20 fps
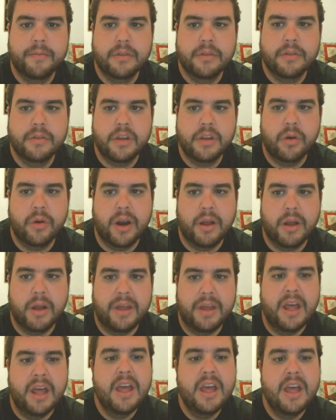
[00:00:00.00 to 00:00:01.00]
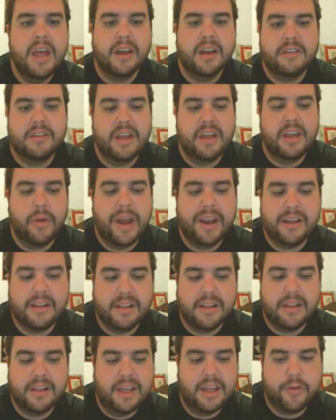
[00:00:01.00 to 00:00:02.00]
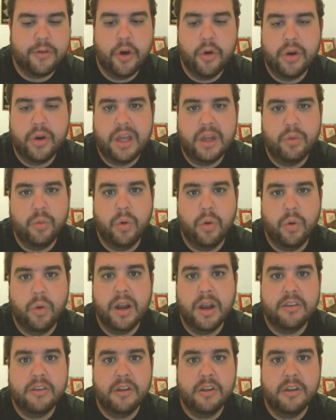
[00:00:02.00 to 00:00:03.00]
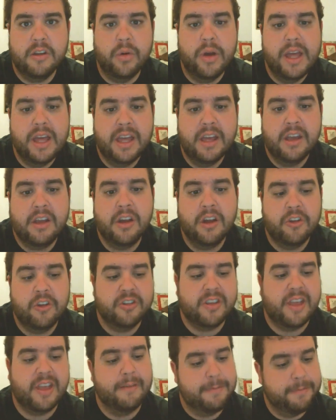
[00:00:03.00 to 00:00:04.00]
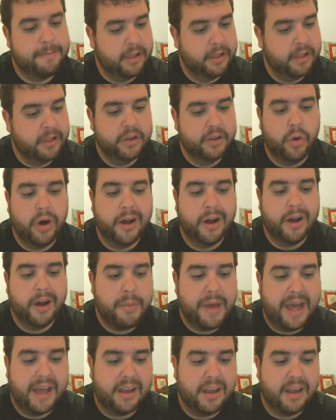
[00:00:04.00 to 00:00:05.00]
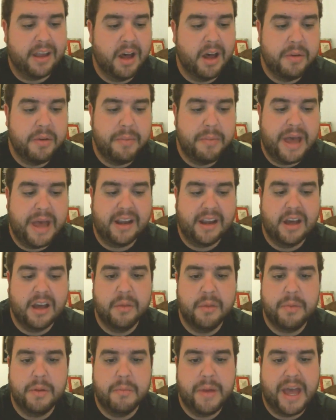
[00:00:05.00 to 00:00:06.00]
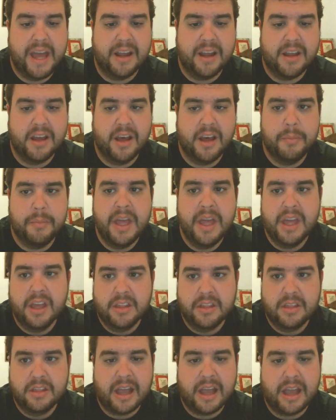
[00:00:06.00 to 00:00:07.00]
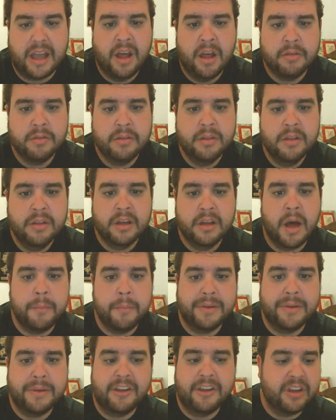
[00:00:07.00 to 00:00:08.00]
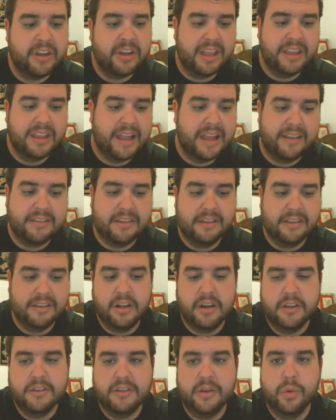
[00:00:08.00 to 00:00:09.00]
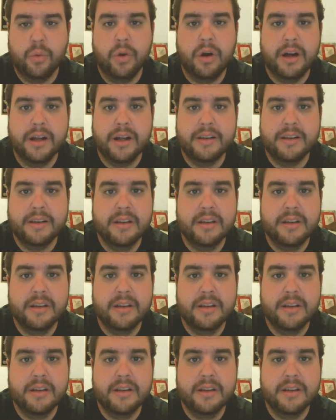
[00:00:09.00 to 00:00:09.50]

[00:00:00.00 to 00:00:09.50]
You know what I mean? Because theoretically, if Cody had wanted to, he could have just kept filling the water back up and back up and back up. That competition can last as long as you want.